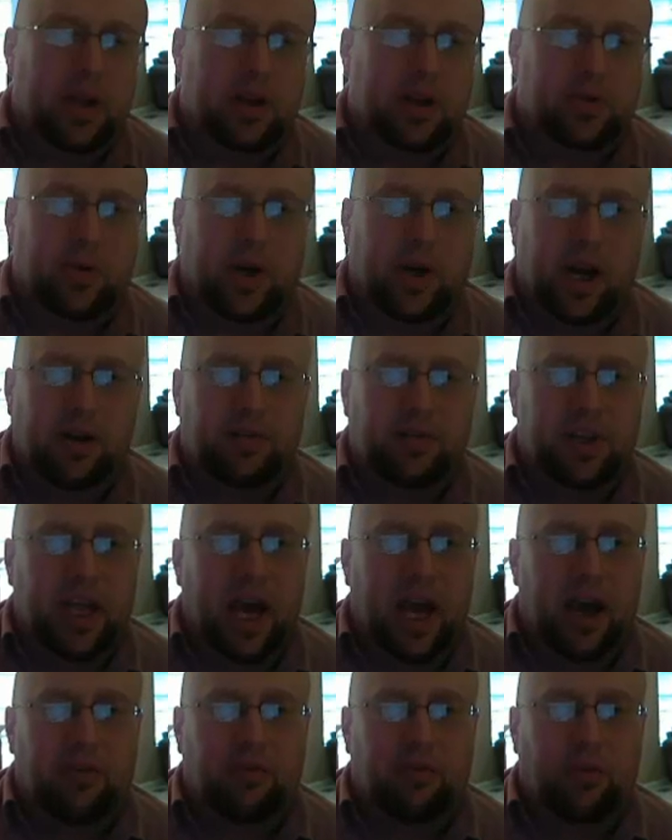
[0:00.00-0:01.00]
what happened there is
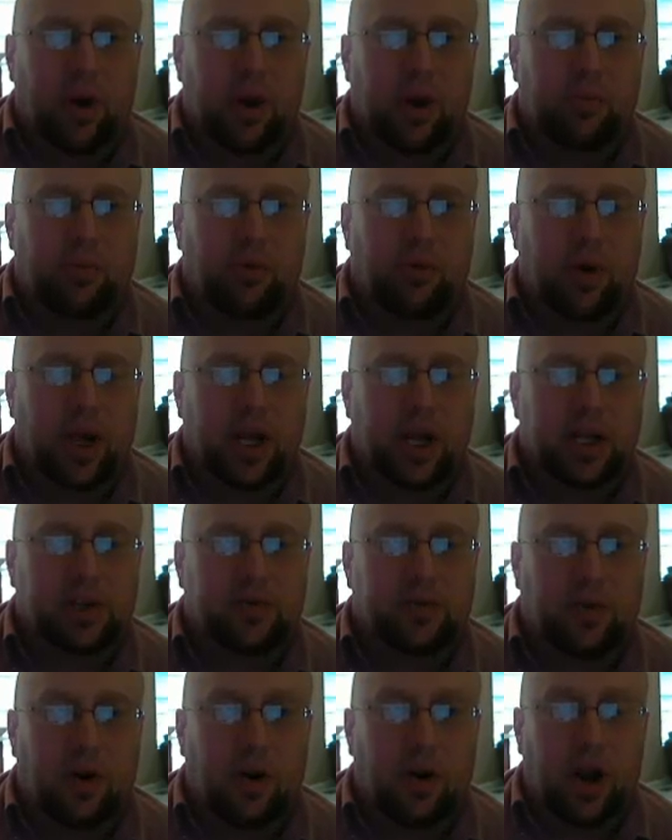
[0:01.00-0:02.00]
we're kind of at the halfway
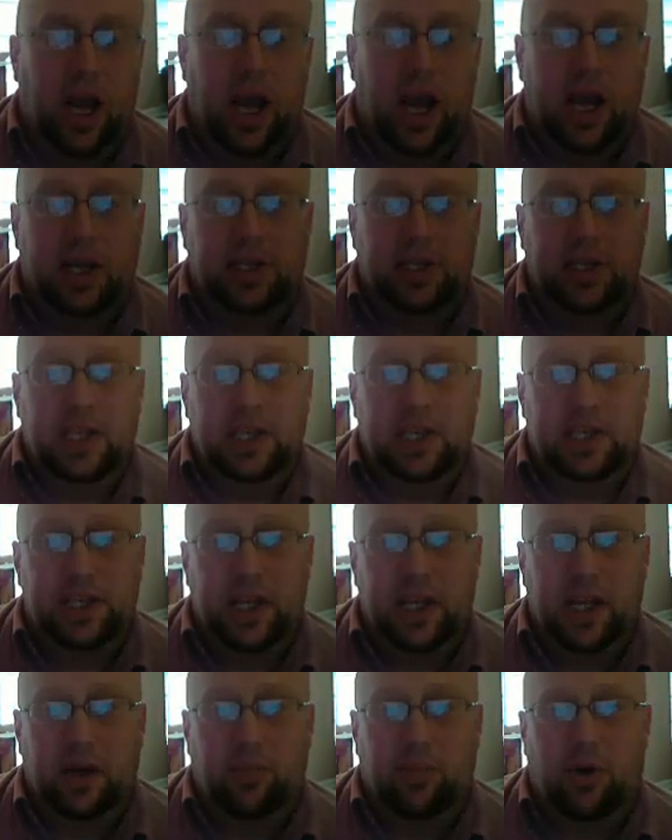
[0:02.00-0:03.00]
point as far
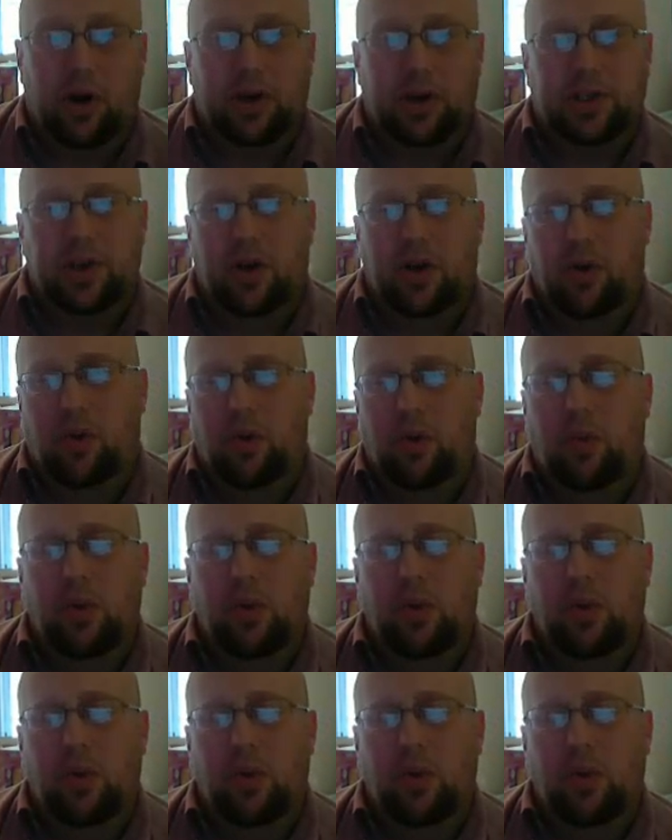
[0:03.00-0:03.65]
as the acidic part.